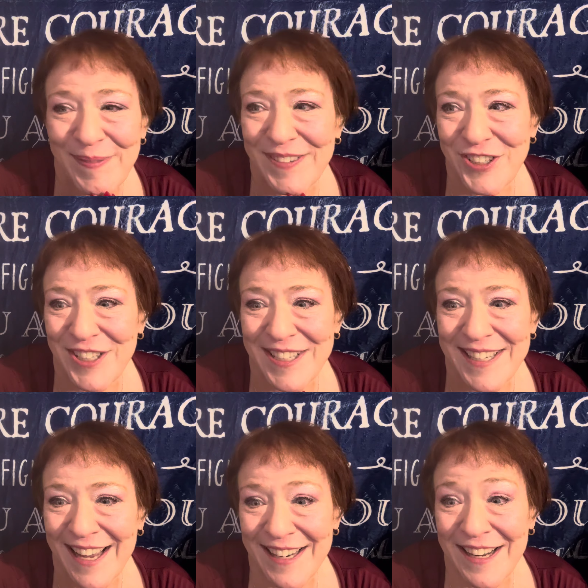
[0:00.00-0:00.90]
she
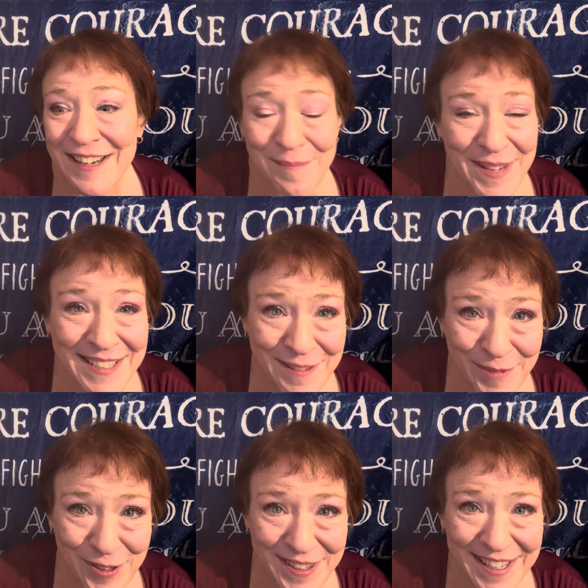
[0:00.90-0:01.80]
had an amazing
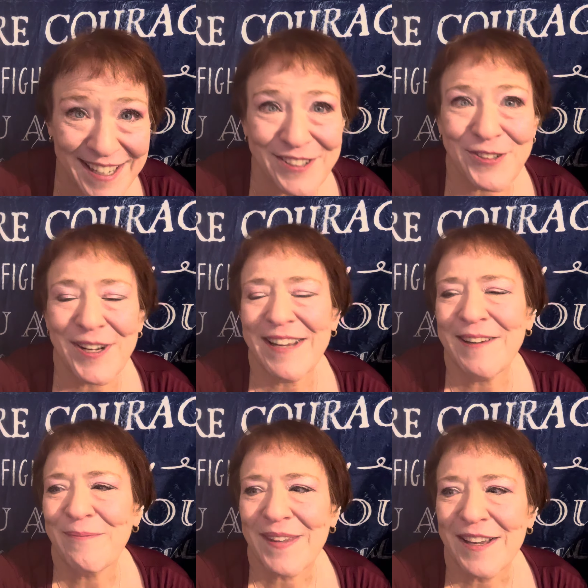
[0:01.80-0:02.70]
birthday yesterday.
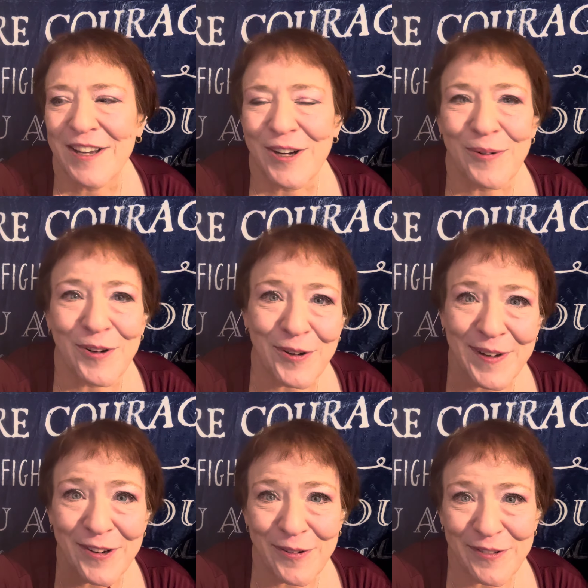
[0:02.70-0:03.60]
We're
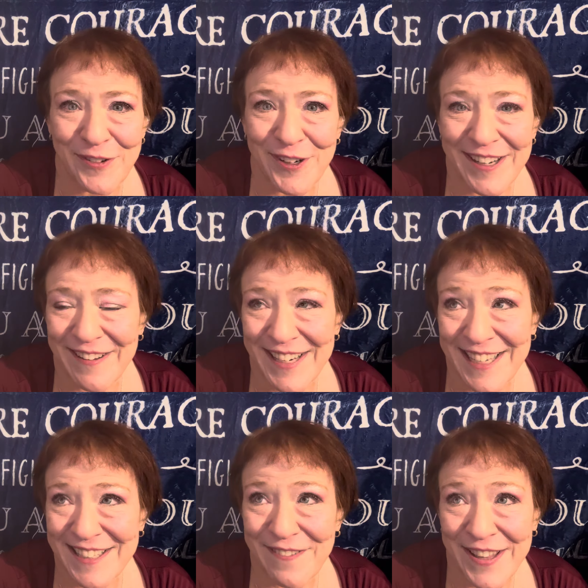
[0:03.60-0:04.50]
going out for a
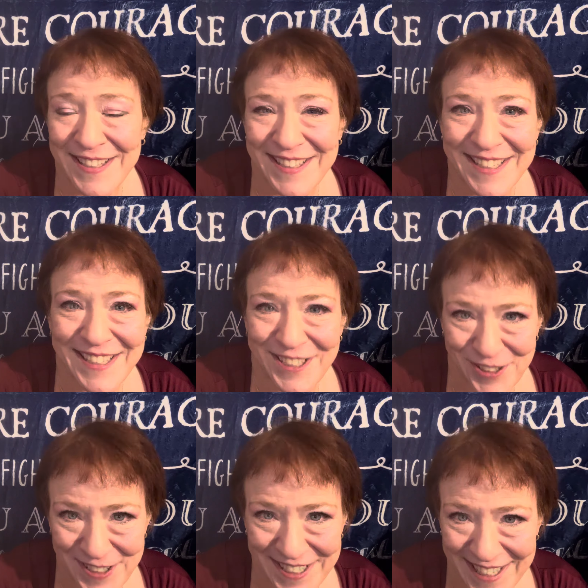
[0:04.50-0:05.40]
nice fancy dinner
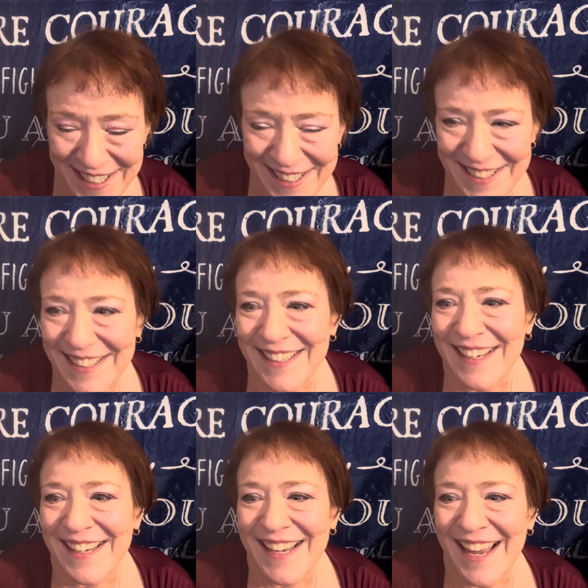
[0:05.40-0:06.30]
tonight,
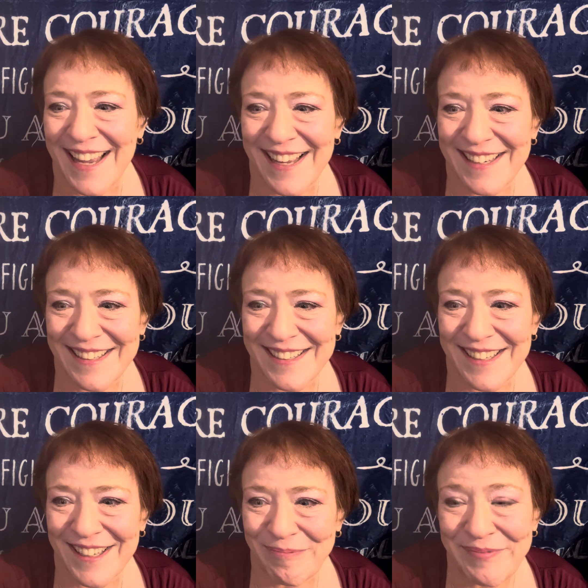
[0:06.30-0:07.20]
and
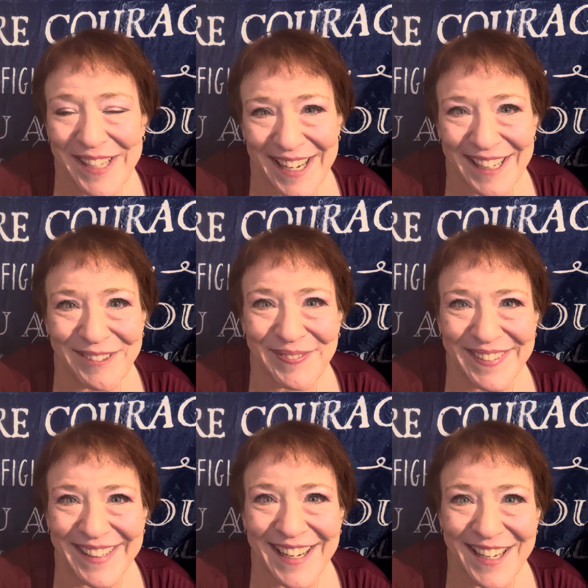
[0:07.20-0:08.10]

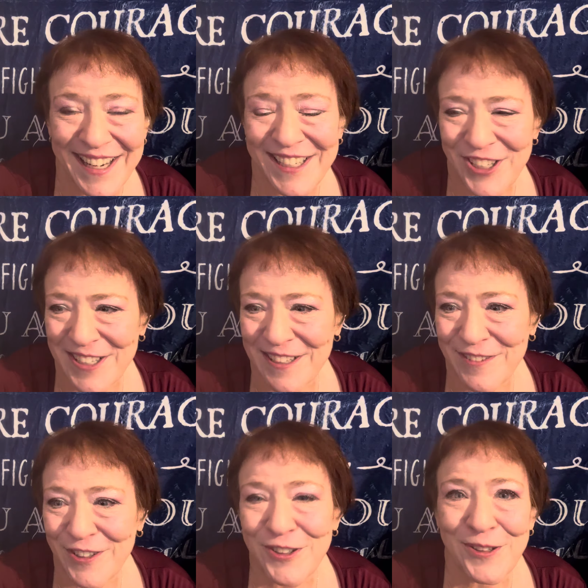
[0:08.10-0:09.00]
yeah, I just love
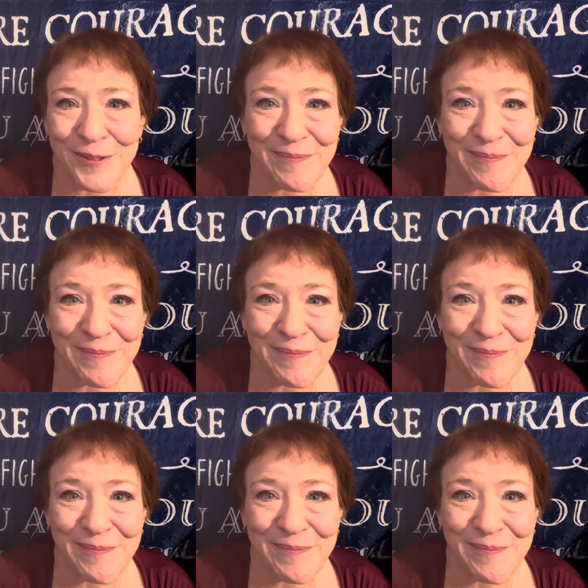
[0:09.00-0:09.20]
her so.